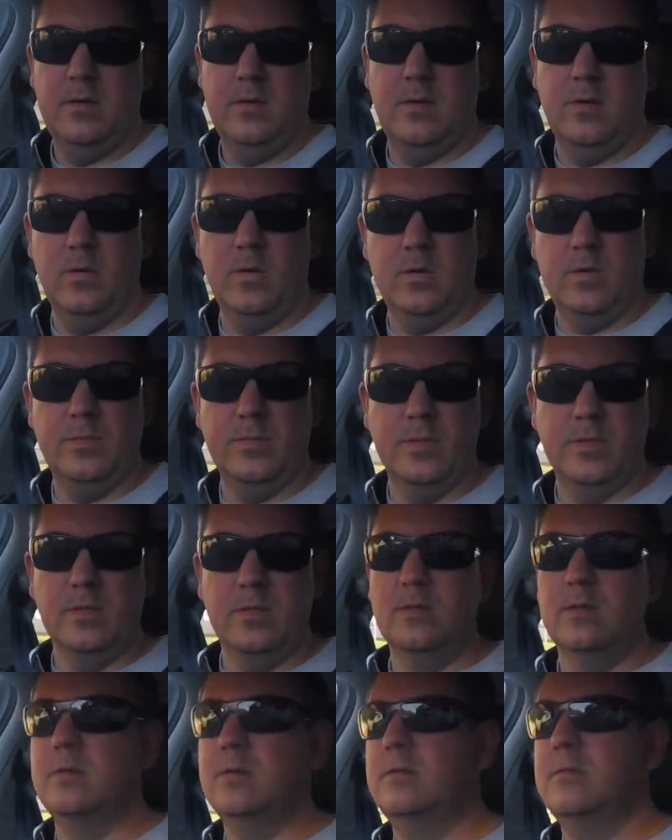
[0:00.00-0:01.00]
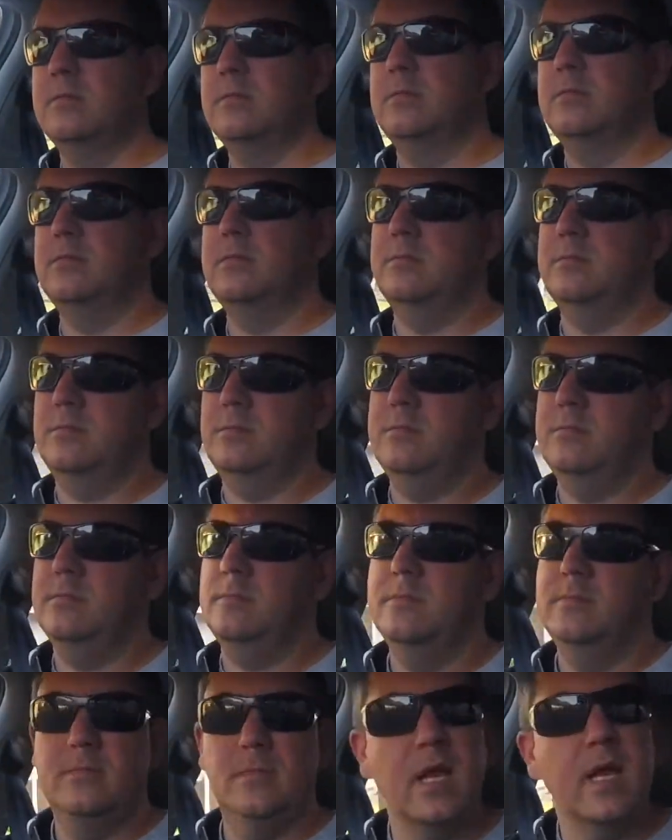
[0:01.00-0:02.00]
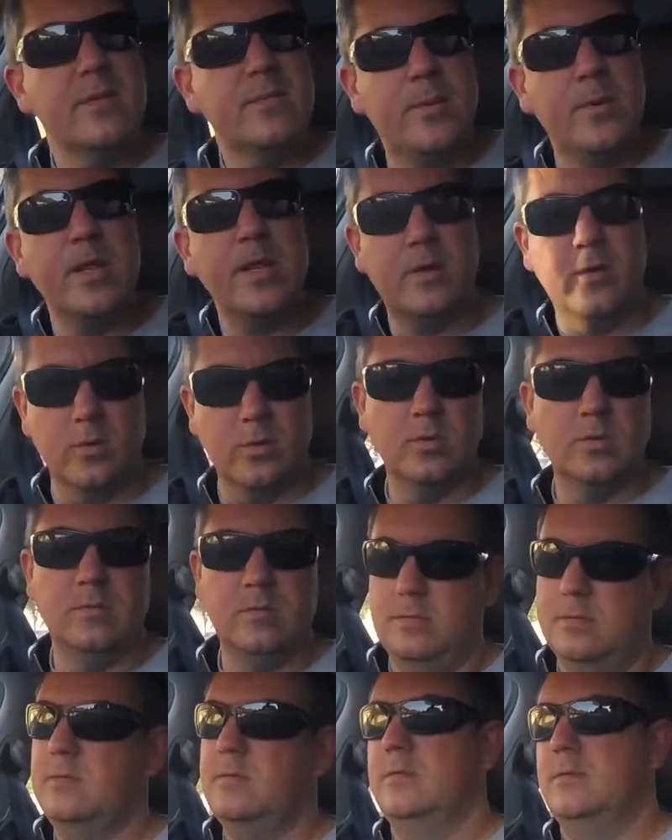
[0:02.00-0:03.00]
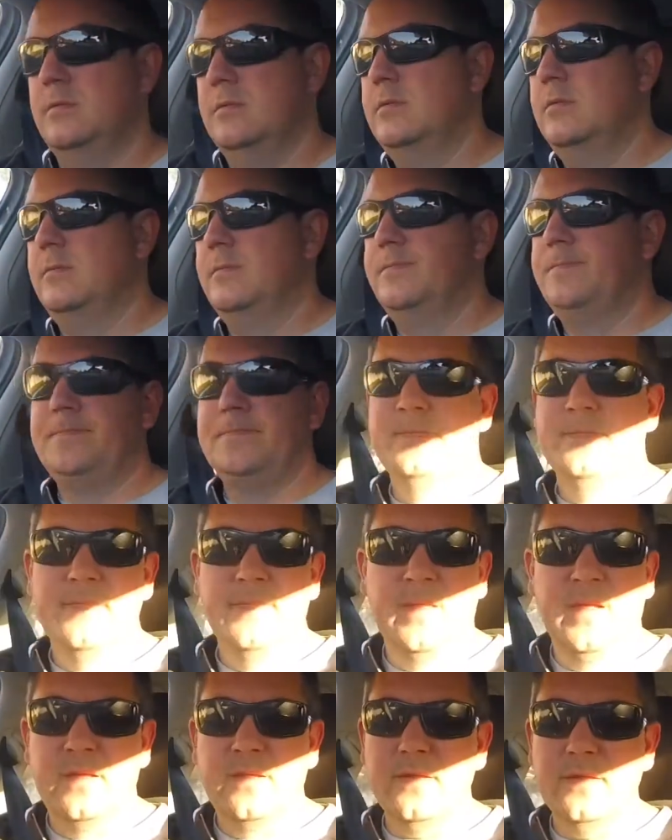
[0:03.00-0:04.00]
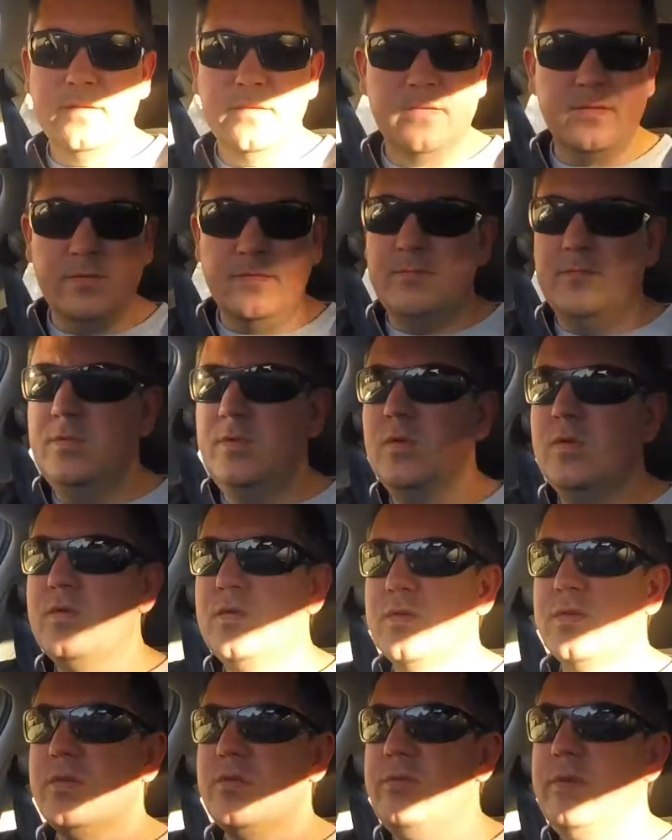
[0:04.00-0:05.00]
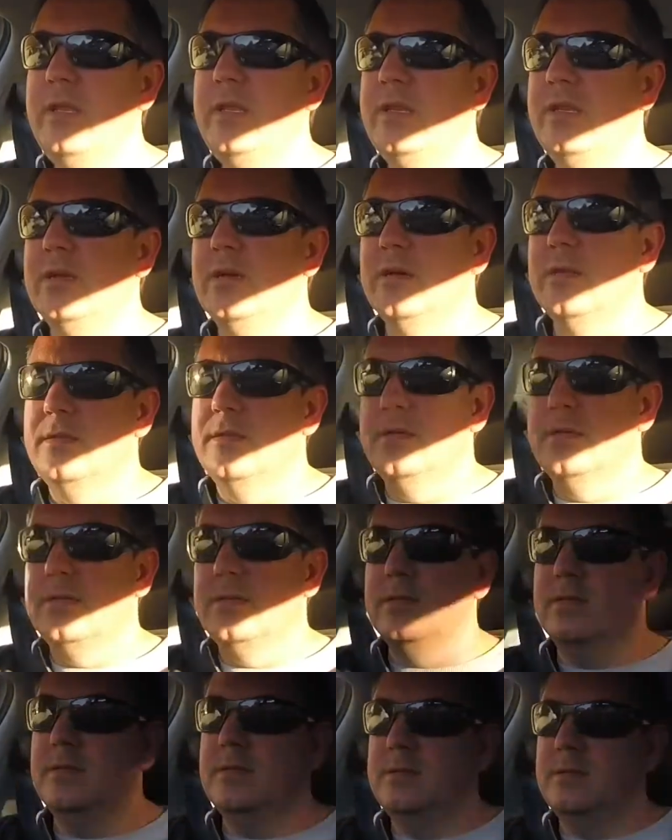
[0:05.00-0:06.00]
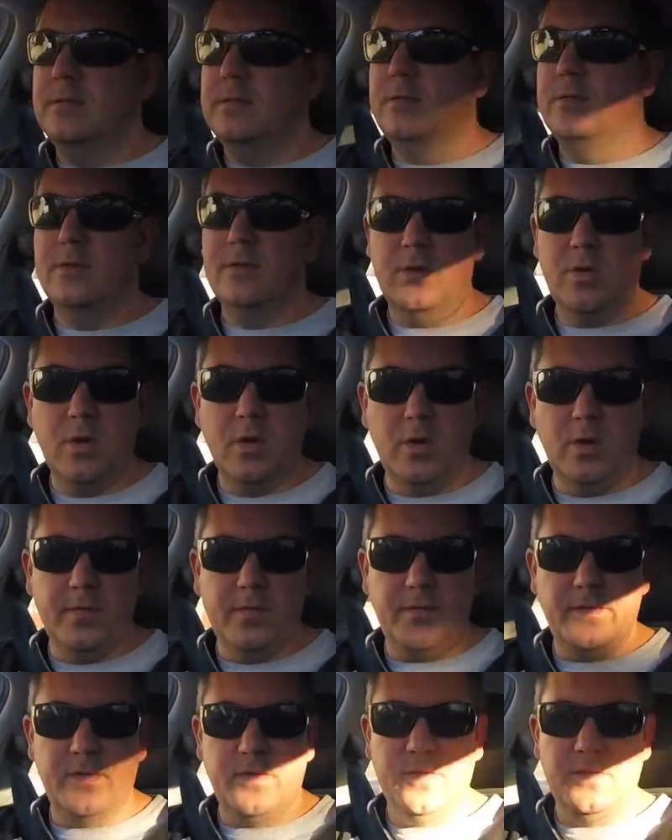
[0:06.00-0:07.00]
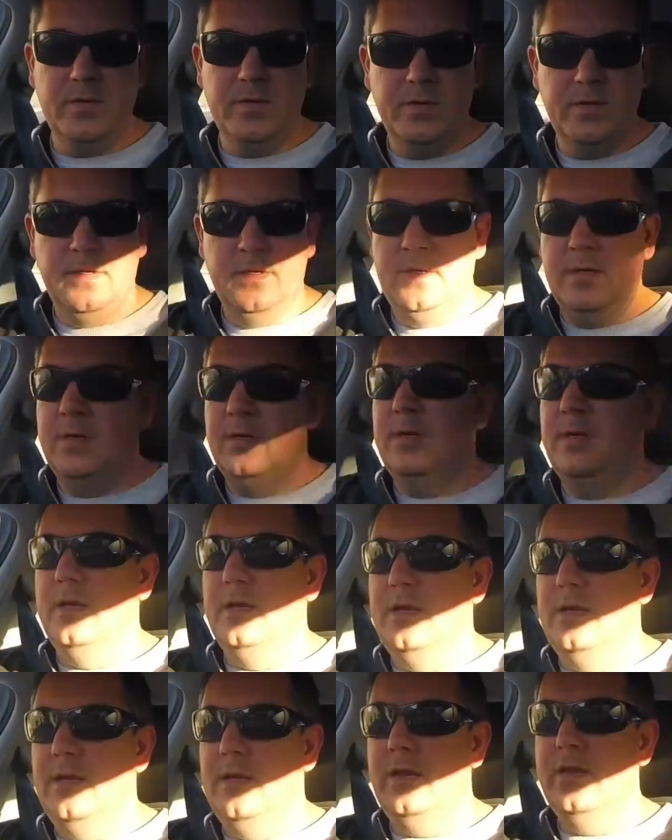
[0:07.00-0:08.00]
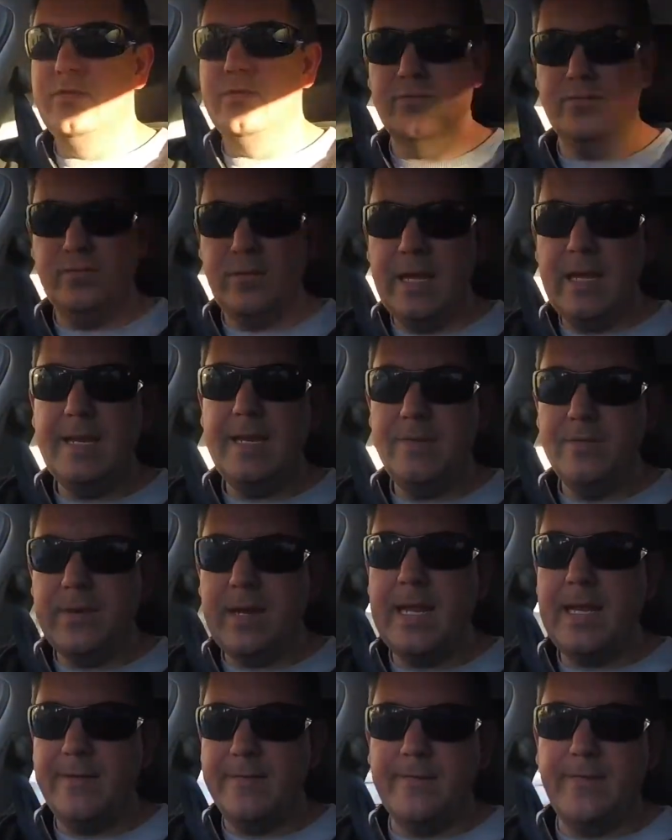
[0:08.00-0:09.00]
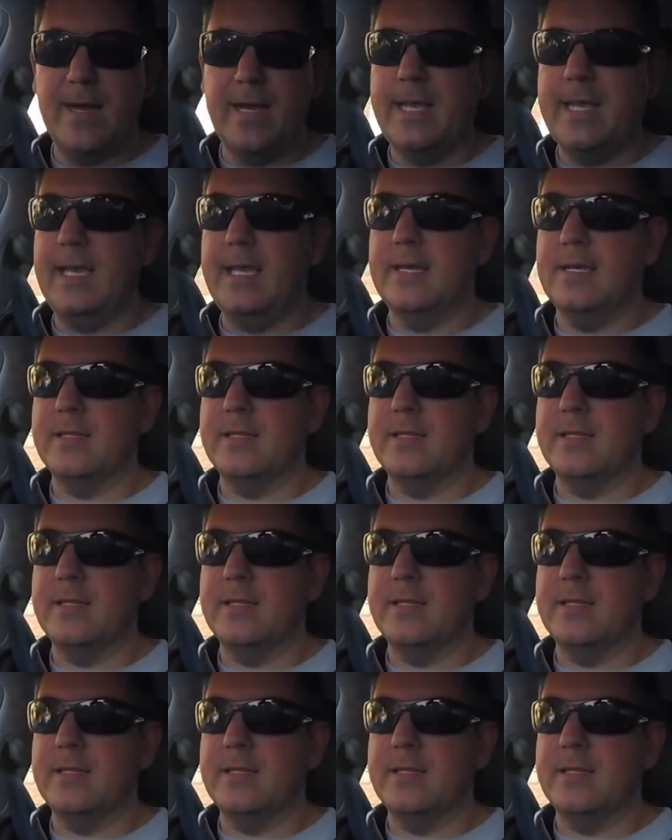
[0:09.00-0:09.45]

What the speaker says: Audible. It's pretty cool. So this new screen on the Golfs is really, really funky.